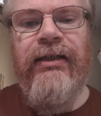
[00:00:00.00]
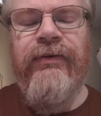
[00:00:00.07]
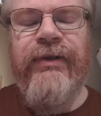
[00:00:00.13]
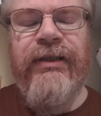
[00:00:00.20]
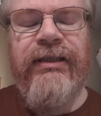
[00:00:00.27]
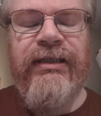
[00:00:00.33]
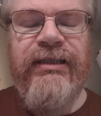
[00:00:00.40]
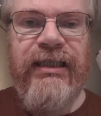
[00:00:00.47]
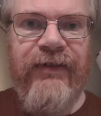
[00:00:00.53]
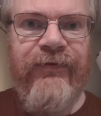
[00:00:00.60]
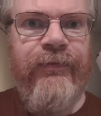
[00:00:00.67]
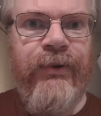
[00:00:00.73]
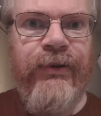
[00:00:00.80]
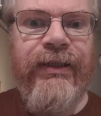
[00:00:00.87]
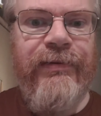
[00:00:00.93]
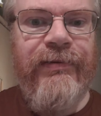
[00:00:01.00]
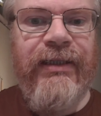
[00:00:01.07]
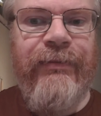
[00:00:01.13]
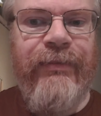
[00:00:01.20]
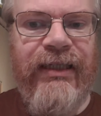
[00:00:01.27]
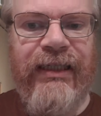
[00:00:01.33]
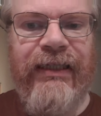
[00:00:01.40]
which is
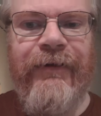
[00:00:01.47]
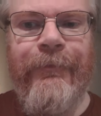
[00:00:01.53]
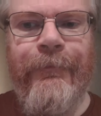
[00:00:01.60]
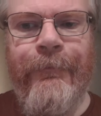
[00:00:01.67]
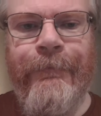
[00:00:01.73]
11.3 million.